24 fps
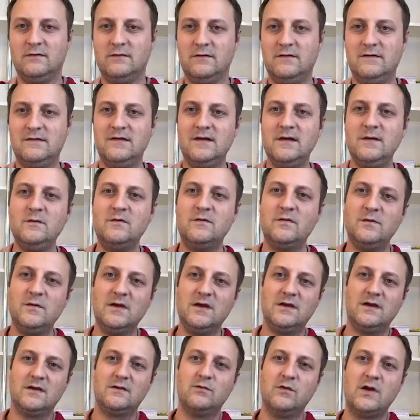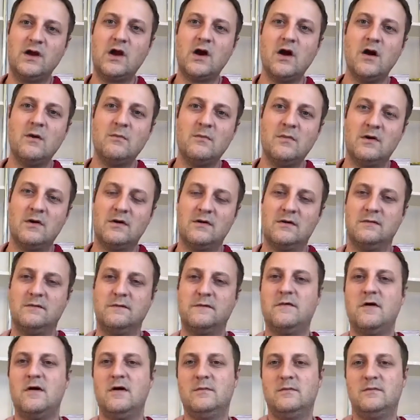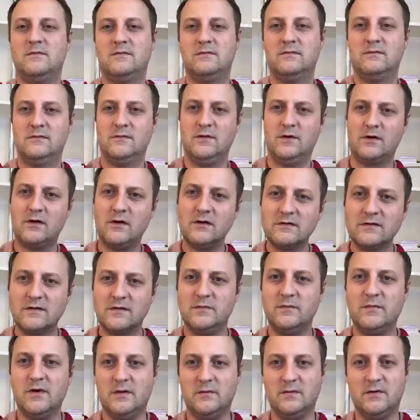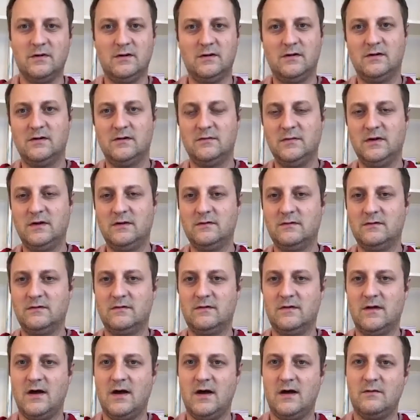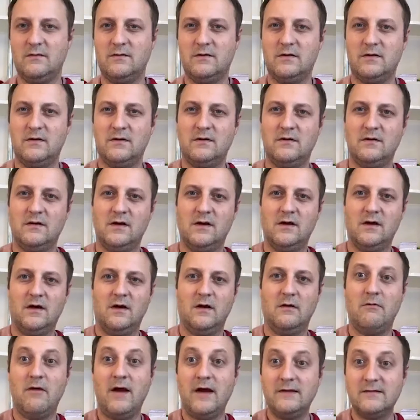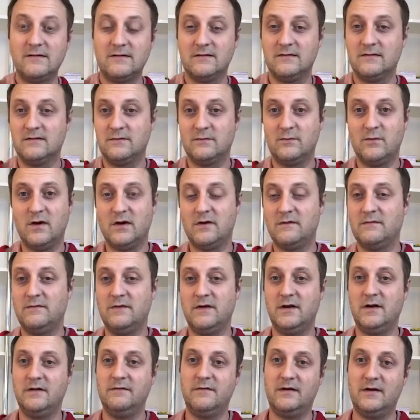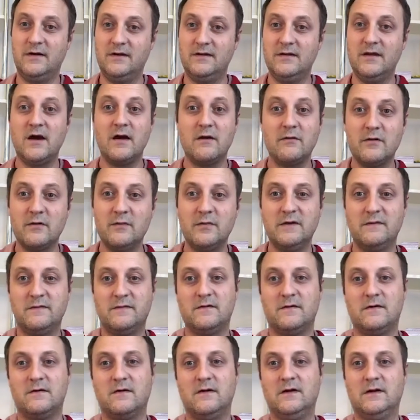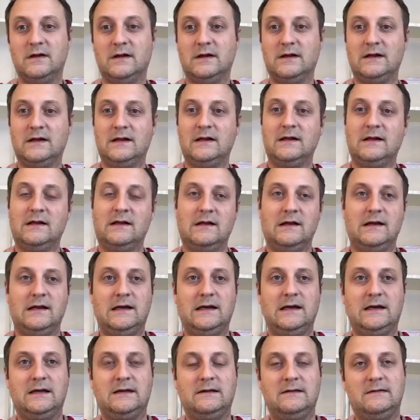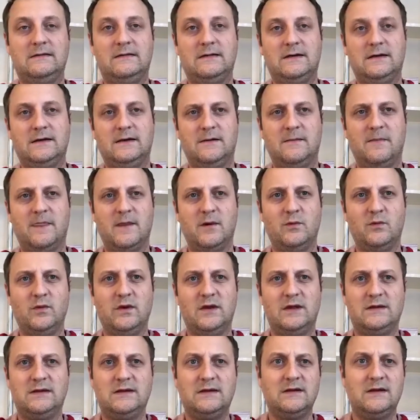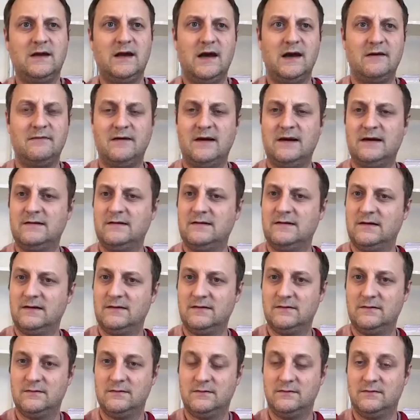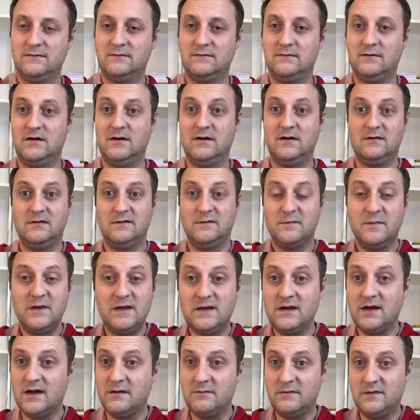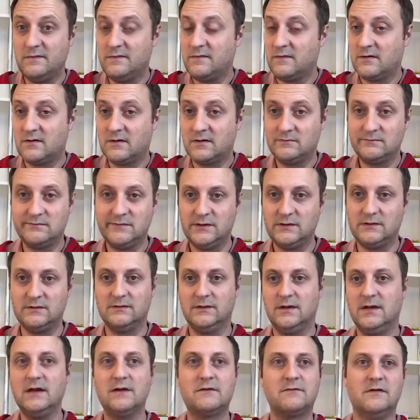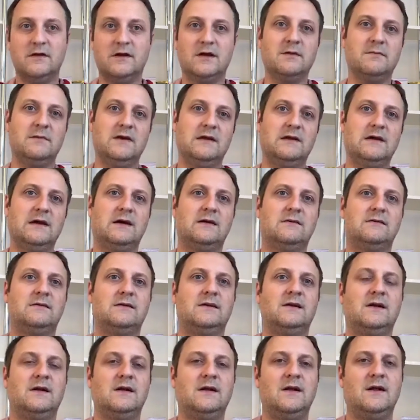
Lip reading: So it seemed to me that we come from a content bubble because our horizons were very, very narrow before, and we didn't have access to a lot of media before, you know, electronic media.